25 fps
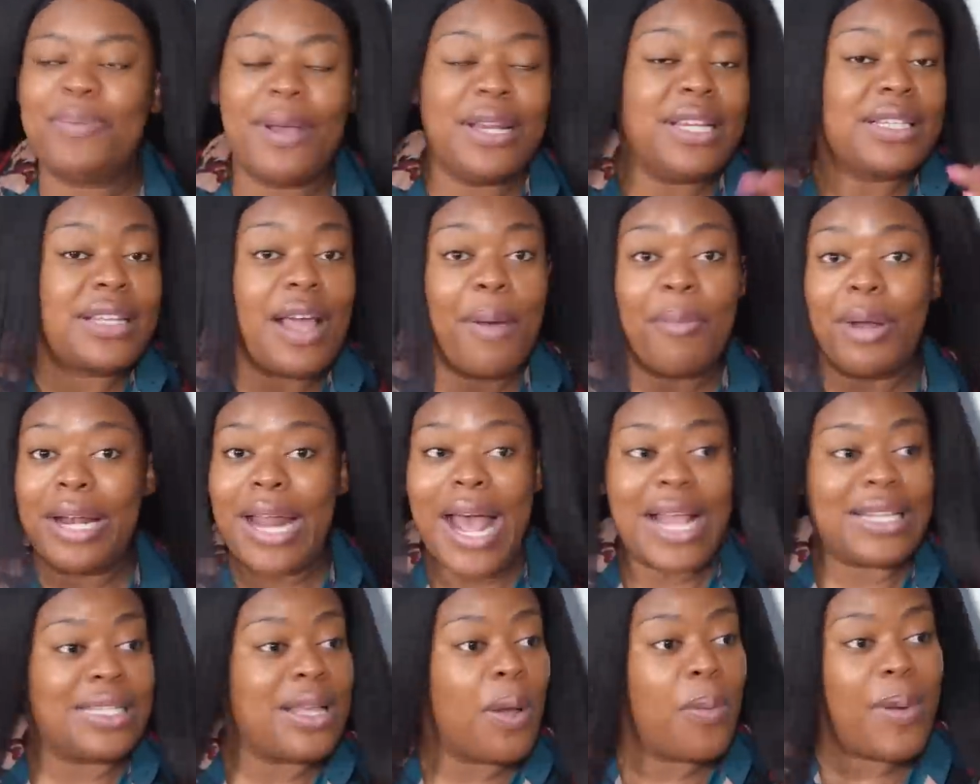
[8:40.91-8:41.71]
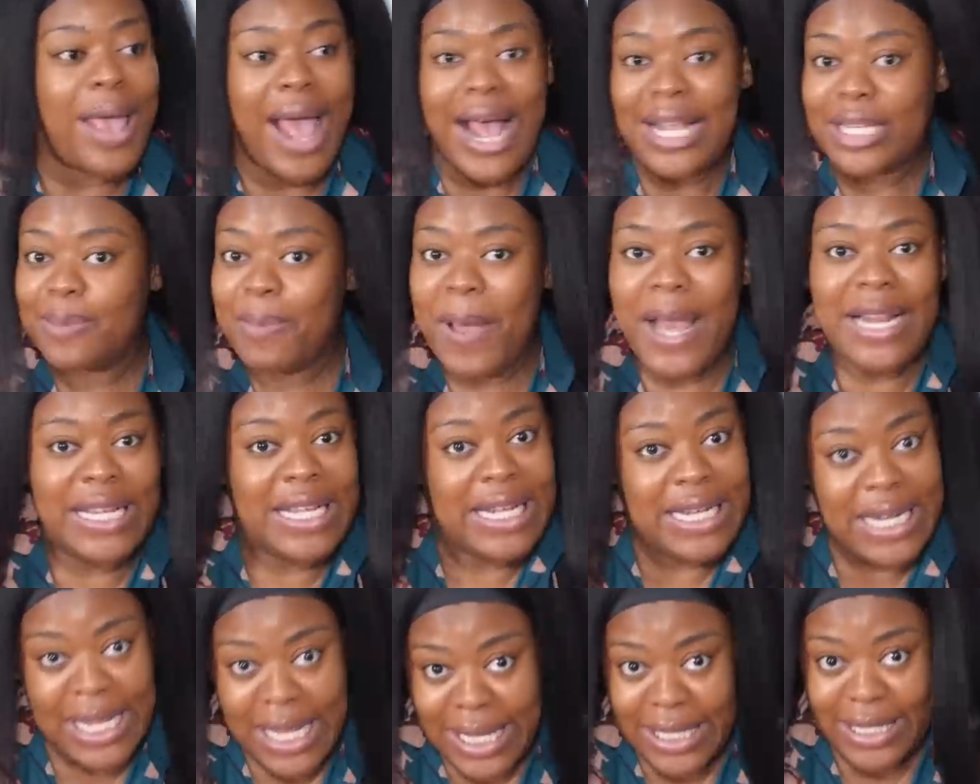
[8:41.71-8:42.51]
spending this kind of money? I said, we
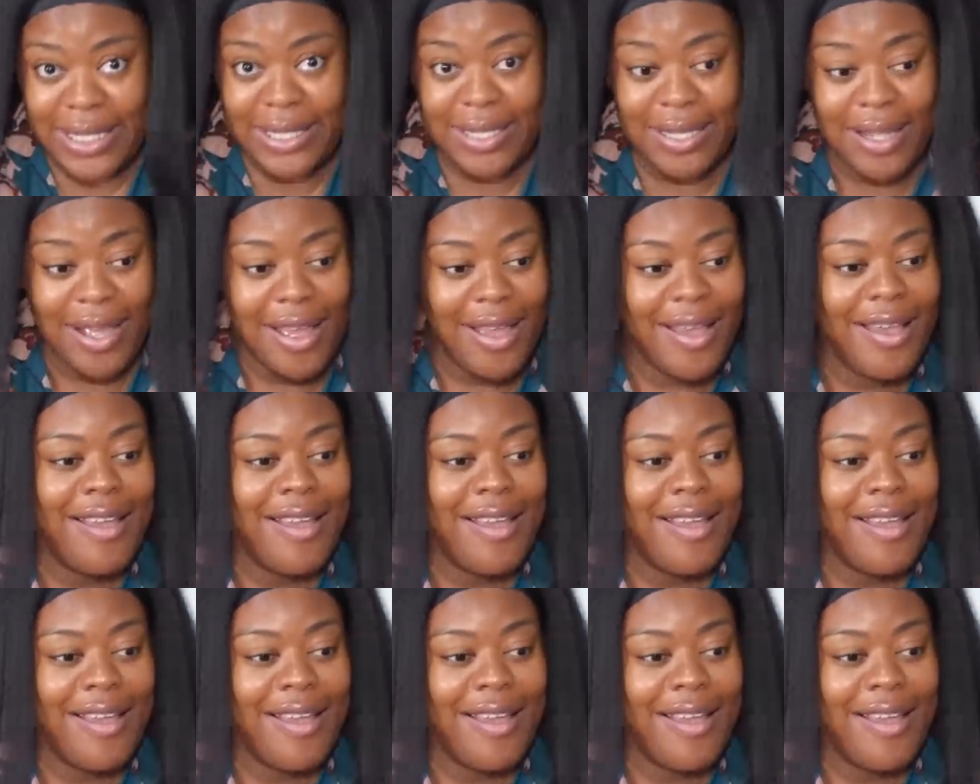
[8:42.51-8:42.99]
are spending